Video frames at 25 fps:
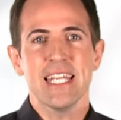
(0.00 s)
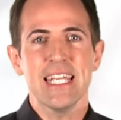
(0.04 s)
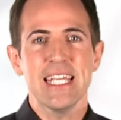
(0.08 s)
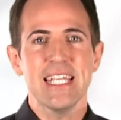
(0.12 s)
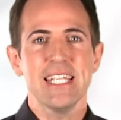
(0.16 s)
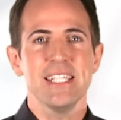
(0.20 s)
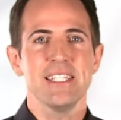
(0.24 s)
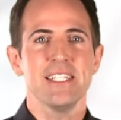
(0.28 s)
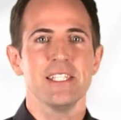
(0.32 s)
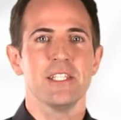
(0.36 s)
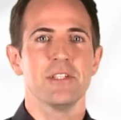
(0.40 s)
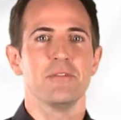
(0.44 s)

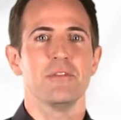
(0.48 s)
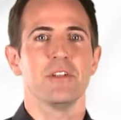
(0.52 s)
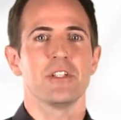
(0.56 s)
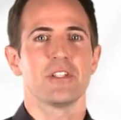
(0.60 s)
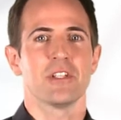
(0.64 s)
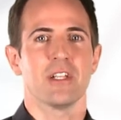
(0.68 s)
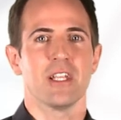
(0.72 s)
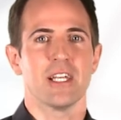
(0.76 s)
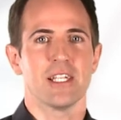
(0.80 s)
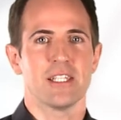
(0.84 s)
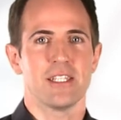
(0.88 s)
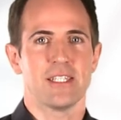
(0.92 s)
easy to
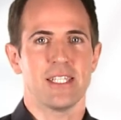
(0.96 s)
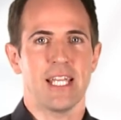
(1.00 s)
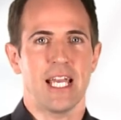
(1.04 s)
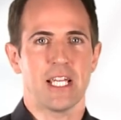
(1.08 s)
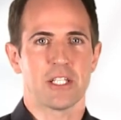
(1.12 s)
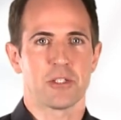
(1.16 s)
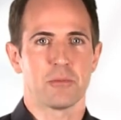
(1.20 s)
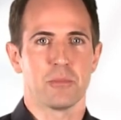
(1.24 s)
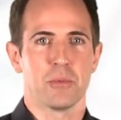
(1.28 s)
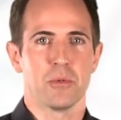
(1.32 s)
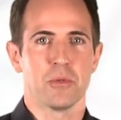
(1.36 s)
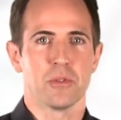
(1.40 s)
visualize
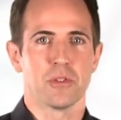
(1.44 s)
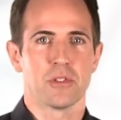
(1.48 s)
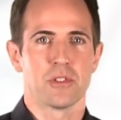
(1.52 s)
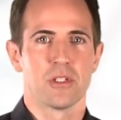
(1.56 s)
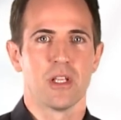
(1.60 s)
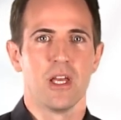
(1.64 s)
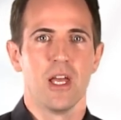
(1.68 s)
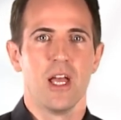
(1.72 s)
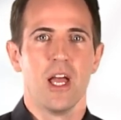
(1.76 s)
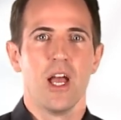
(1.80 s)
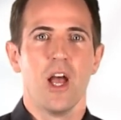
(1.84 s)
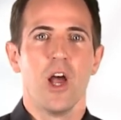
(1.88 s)
dashboards
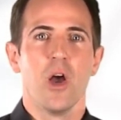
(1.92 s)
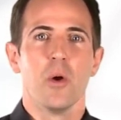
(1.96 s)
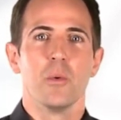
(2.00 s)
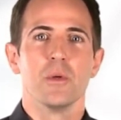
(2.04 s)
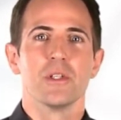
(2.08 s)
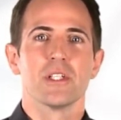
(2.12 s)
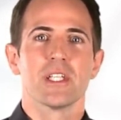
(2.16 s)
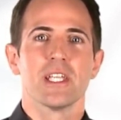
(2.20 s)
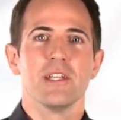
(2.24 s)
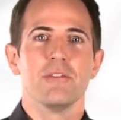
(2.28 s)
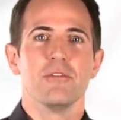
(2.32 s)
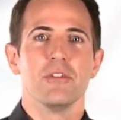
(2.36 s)

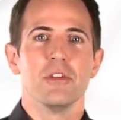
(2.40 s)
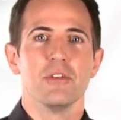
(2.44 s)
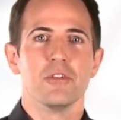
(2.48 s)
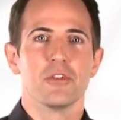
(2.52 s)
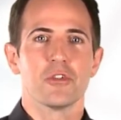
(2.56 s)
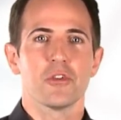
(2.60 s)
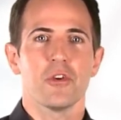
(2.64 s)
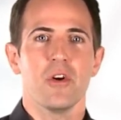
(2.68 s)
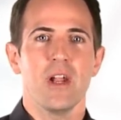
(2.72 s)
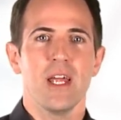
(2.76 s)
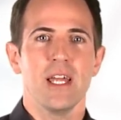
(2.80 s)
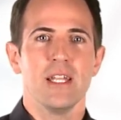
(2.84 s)
which give you
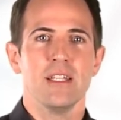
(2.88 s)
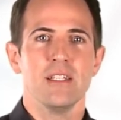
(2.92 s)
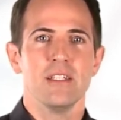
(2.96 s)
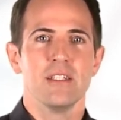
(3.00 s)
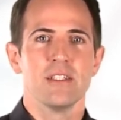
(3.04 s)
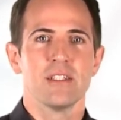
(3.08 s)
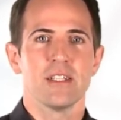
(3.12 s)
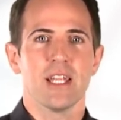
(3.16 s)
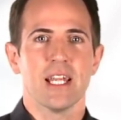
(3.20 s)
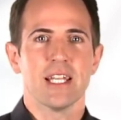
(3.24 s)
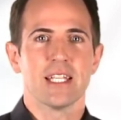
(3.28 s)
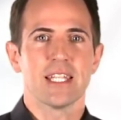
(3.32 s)

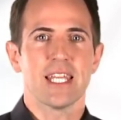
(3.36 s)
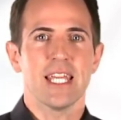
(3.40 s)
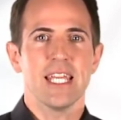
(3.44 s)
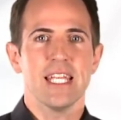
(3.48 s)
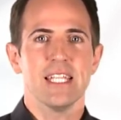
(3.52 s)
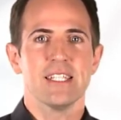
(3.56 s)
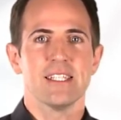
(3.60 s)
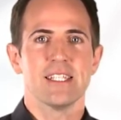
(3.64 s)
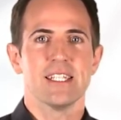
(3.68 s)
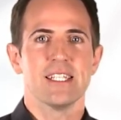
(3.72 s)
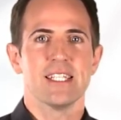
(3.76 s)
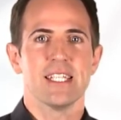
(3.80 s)
trends and key
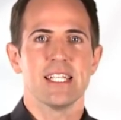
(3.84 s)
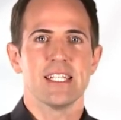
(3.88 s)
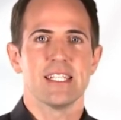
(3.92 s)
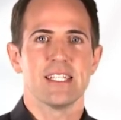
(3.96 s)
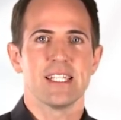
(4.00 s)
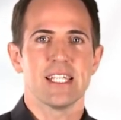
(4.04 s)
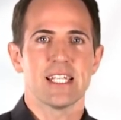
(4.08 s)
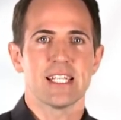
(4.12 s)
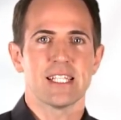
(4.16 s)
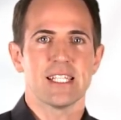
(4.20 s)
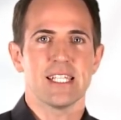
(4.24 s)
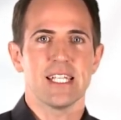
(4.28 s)

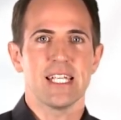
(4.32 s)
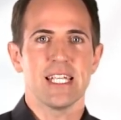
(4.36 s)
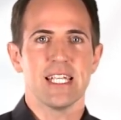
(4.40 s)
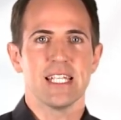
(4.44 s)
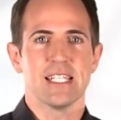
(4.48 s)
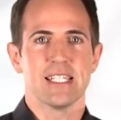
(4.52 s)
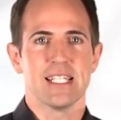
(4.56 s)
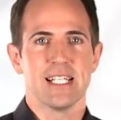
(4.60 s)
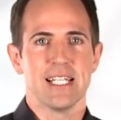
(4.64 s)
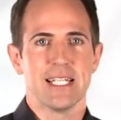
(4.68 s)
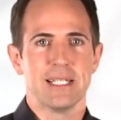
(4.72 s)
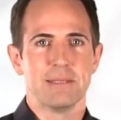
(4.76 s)
statistics
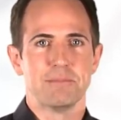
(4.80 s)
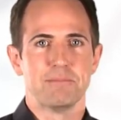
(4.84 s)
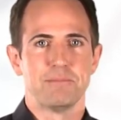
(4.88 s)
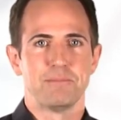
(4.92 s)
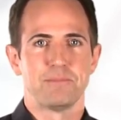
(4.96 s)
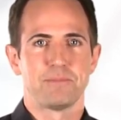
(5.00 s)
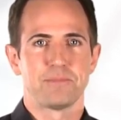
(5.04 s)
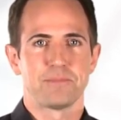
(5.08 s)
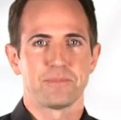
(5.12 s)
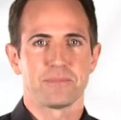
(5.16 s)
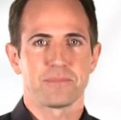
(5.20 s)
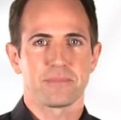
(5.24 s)
easily.
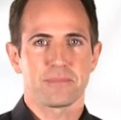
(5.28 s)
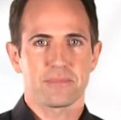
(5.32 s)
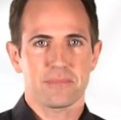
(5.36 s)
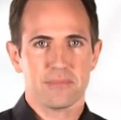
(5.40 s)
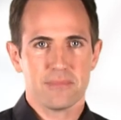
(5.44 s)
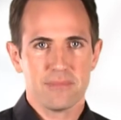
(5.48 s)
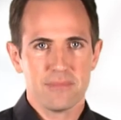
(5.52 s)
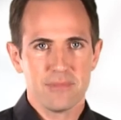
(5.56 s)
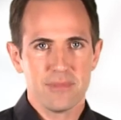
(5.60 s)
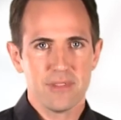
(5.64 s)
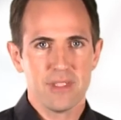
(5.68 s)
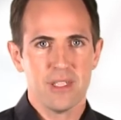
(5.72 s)

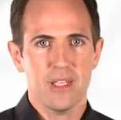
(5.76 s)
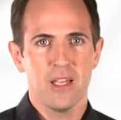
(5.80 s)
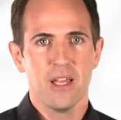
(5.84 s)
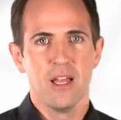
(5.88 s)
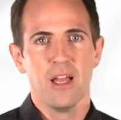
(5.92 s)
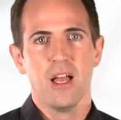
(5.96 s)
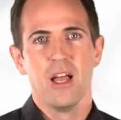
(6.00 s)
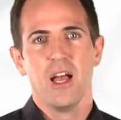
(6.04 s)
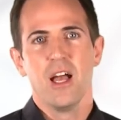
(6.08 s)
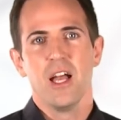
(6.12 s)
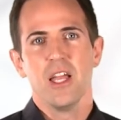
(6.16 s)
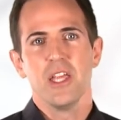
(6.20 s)

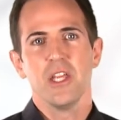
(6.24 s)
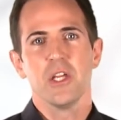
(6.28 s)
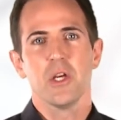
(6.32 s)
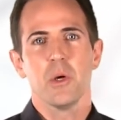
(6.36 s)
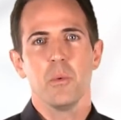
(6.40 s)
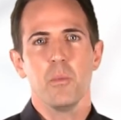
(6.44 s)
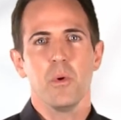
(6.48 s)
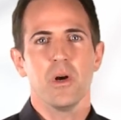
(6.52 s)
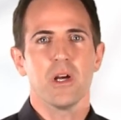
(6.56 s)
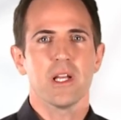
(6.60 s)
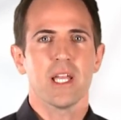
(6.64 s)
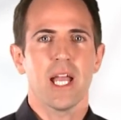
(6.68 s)
You
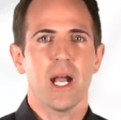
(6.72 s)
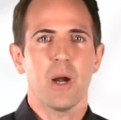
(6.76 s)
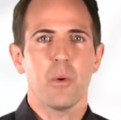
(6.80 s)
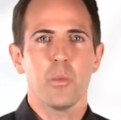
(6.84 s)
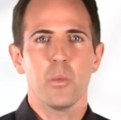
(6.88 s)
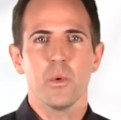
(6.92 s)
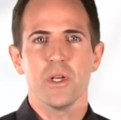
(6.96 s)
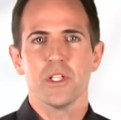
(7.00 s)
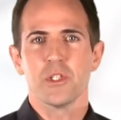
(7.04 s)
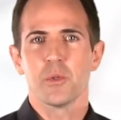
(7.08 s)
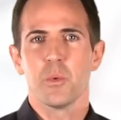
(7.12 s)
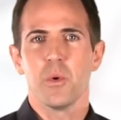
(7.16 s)
can work out
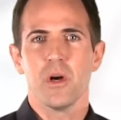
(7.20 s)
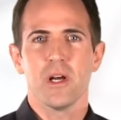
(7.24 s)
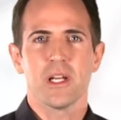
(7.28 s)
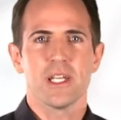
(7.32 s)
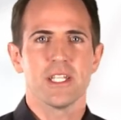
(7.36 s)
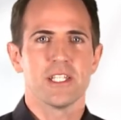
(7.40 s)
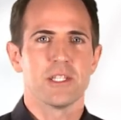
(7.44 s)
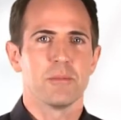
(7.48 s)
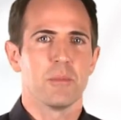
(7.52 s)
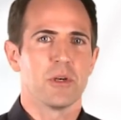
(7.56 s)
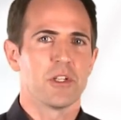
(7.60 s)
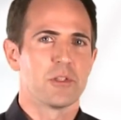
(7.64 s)
which work
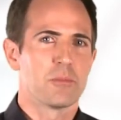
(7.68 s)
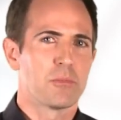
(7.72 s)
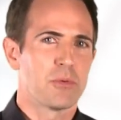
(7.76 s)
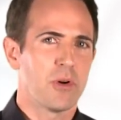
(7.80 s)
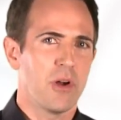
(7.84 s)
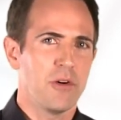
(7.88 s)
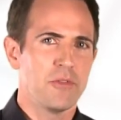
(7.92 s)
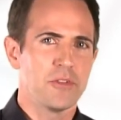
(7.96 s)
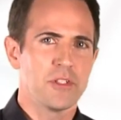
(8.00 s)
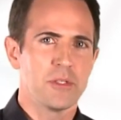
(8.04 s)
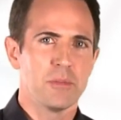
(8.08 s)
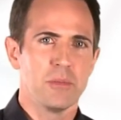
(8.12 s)
is the most
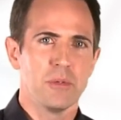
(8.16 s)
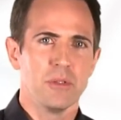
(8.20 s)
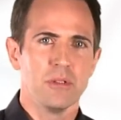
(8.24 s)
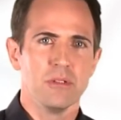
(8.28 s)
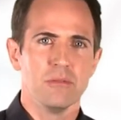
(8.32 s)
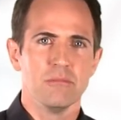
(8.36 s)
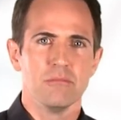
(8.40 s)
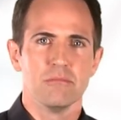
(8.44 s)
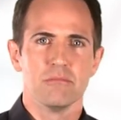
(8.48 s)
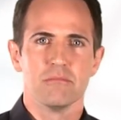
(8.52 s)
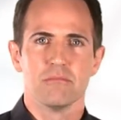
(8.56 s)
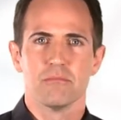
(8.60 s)

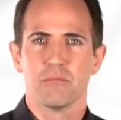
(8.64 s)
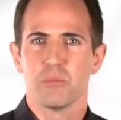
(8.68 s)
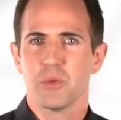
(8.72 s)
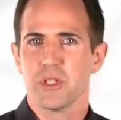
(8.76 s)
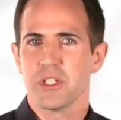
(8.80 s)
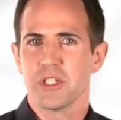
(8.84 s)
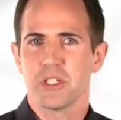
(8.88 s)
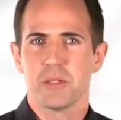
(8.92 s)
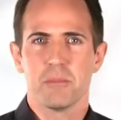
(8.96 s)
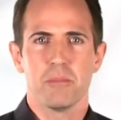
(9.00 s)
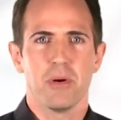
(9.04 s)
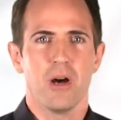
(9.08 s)
profitable,
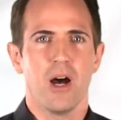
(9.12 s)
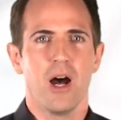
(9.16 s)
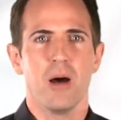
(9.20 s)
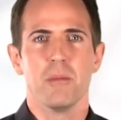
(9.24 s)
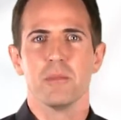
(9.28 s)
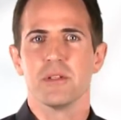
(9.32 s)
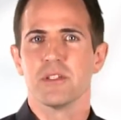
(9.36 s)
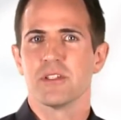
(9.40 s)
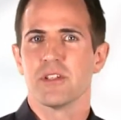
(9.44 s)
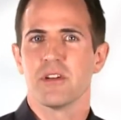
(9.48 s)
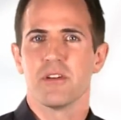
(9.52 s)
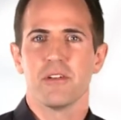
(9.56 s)
which
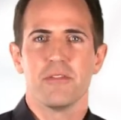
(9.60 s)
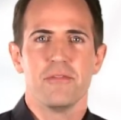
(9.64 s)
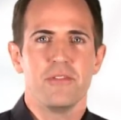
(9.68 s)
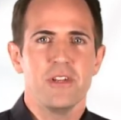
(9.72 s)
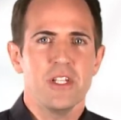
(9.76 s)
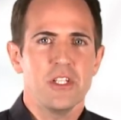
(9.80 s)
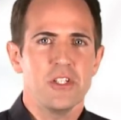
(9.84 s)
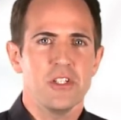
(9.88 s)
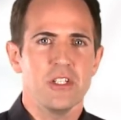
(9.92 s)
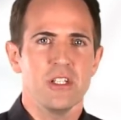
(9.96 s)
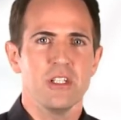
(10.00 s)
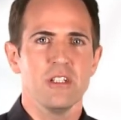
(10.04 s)
departments are
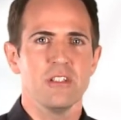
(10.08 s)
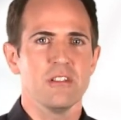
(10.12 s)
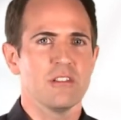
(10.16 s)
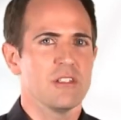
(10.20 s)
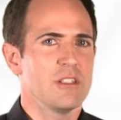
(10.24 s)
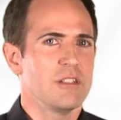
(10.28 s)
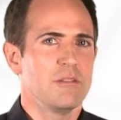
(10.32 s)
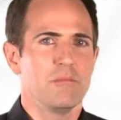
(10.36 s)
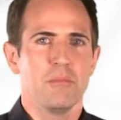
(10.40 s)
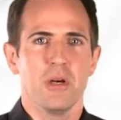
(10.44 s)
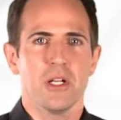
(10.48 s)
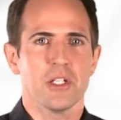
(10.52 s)
efficient,
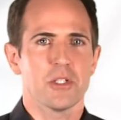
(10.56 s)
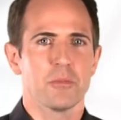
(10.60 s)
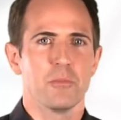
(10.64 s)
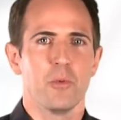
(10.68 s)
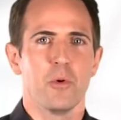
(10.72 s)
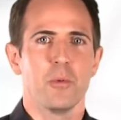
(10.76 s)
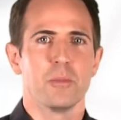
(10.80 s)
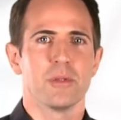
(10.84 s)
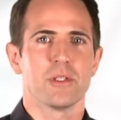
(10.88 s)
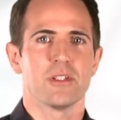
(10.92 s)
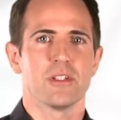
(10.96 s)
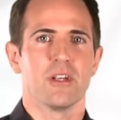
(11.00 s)
and much
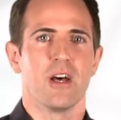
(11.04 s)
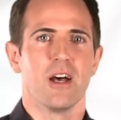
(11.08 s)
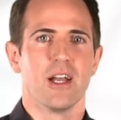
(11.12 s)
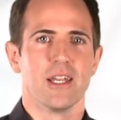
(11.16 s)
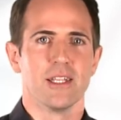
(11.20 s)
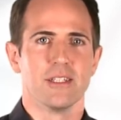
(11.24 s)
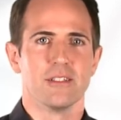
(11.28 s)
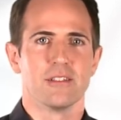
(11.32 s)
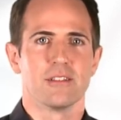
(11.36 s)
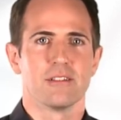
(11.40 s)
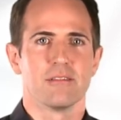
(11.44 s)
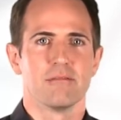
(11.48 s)
more
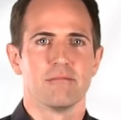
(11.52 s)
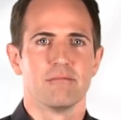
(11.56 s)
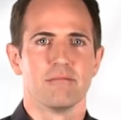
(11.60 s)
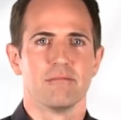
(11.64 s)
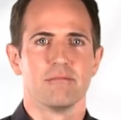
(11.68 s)
besides.